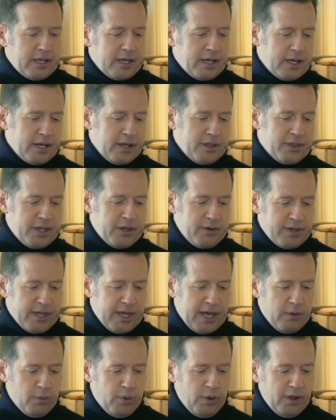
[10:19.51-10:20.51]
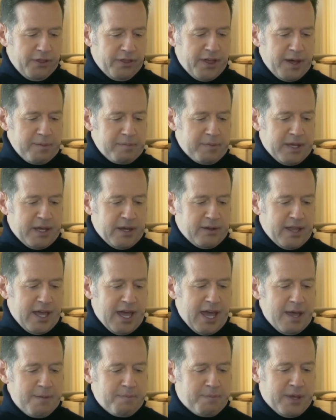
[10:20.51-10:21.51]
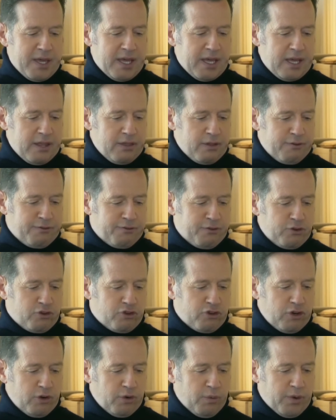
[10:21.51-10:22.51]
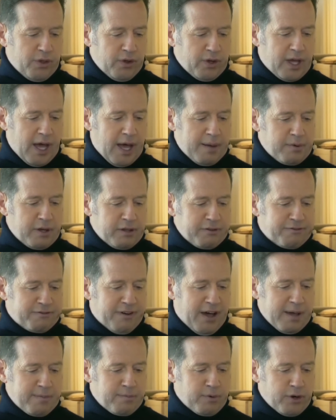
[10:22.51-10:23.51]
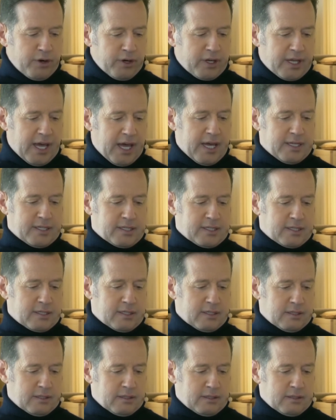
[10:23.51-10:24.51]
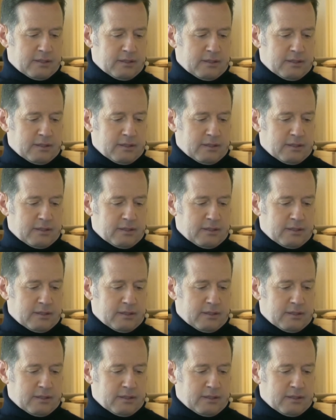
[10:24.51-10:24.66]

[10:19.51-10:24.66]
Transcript: The UK, will there be an AP in the future with a carbon fiber case?